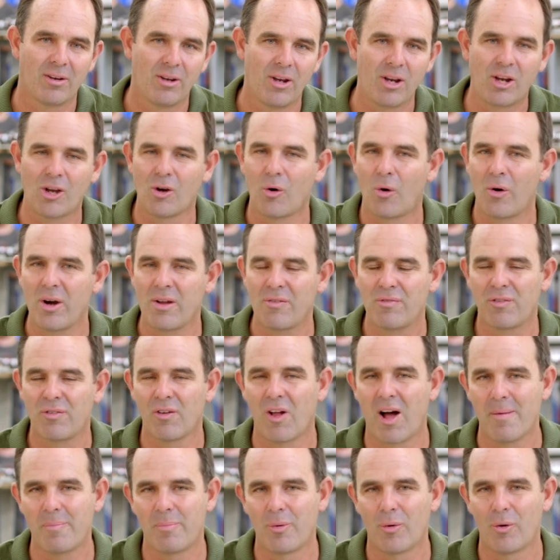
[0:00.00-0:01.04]
You can already
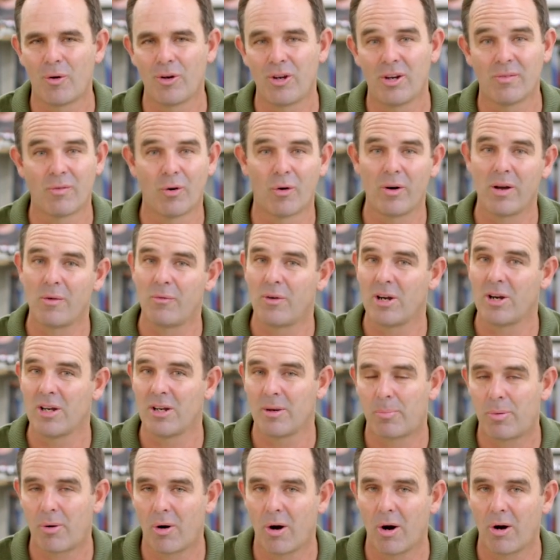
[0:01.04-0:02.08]
flight board, you've already ridden a
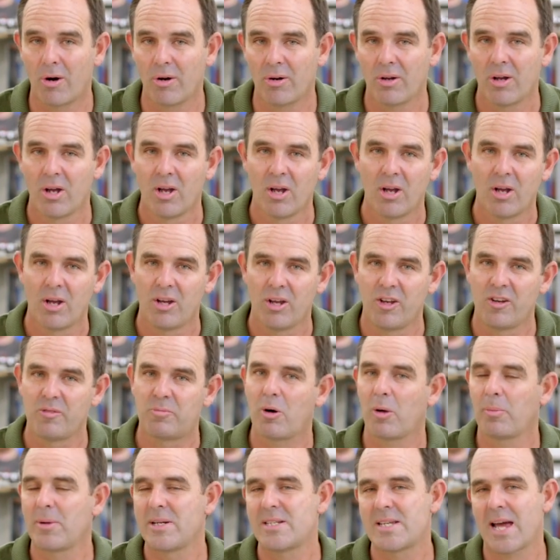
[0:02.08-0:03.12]
pro, you've
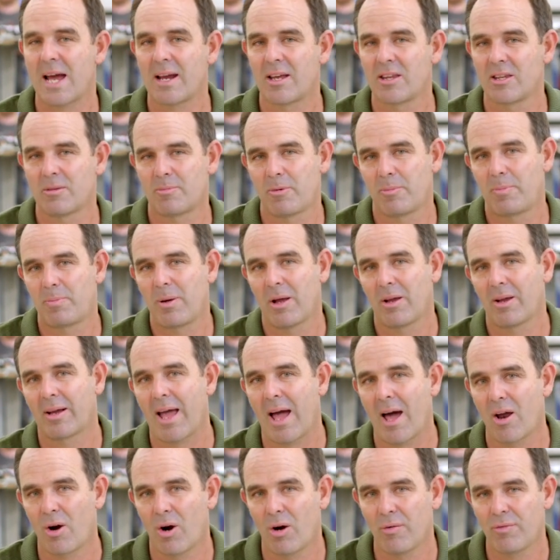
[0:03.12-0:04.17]
probably taken the propeller
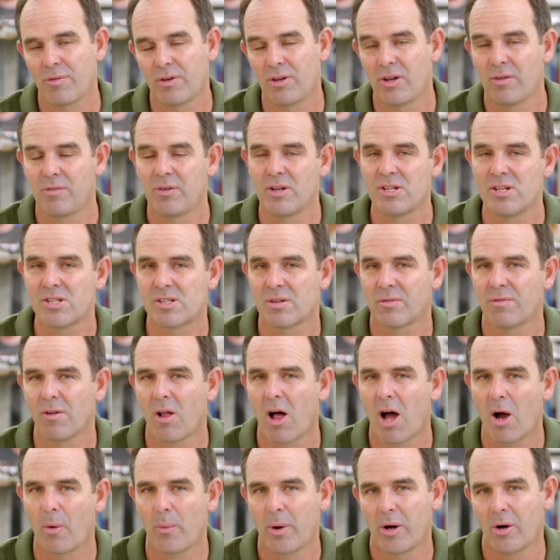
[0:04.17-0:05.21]
guard off and you've used a
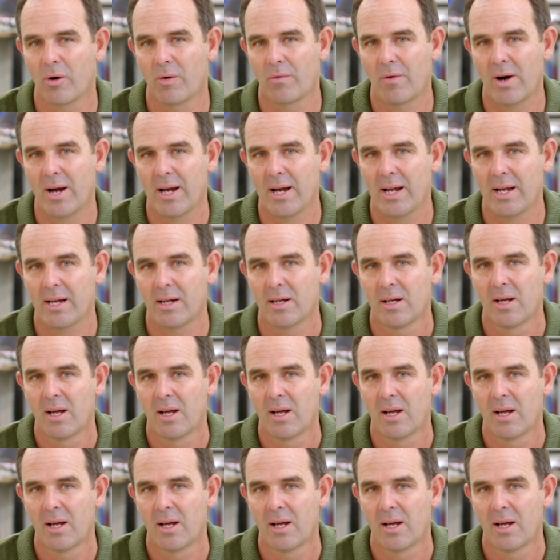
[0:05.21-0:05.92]
flyer wing already.